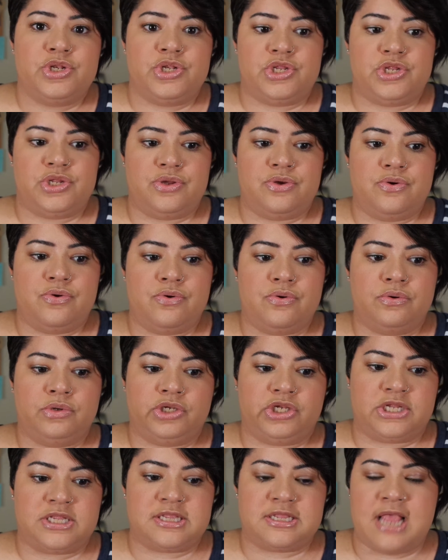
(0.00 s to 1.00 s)
to
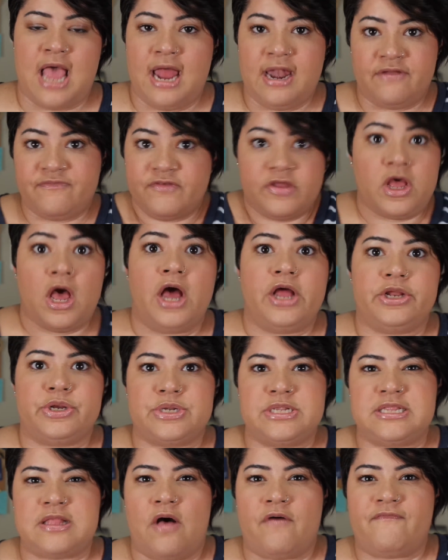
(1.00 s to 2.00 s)
just kind of cut
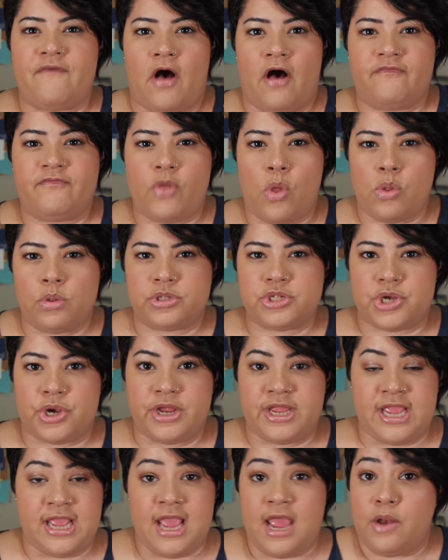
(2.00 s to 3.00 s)
yourself off cold
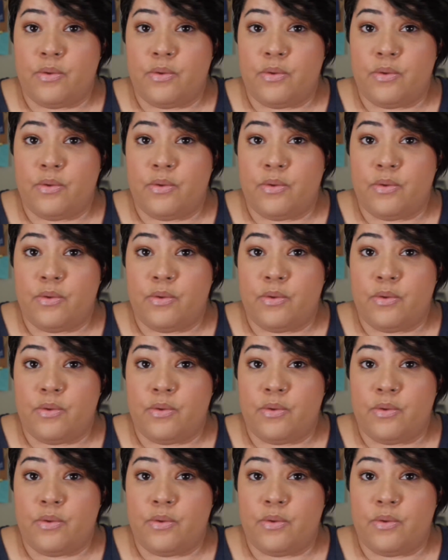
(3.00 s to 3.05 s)
turkey.